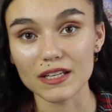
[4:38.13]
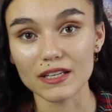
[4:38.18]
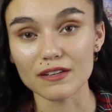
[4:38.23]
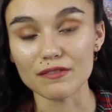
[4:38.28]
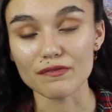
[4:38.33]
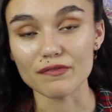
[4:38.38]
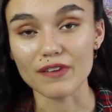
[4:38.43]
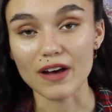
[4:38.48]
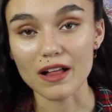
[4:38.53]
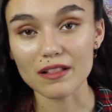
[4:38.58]
and
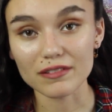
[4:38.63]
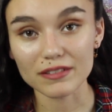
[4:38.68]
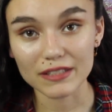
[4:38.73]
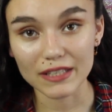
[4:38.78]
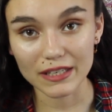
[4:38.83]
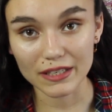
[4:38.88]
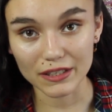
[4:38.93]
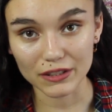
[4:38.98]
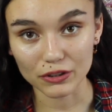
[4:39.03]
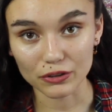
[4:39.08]

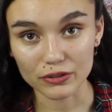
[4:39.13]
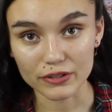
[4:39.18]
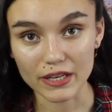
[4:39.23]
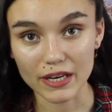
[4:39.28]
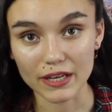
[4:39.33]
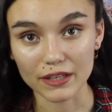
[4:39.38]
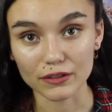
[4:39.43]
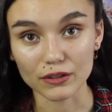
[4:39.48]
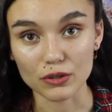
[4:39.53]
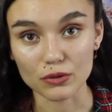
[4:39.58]
invalidating your
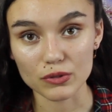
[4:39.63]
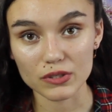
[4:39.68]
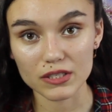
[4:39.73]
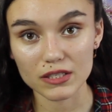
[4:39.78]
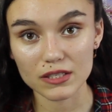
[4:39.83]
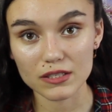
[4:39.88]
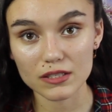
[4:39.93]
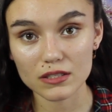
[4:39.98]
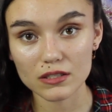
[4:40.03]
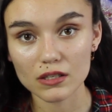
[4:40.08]

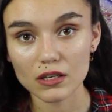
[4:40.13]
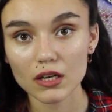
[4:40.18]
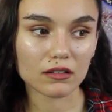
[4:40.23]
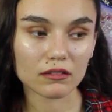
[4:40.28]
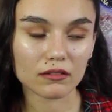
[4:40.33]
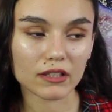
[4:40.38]
diagnosis.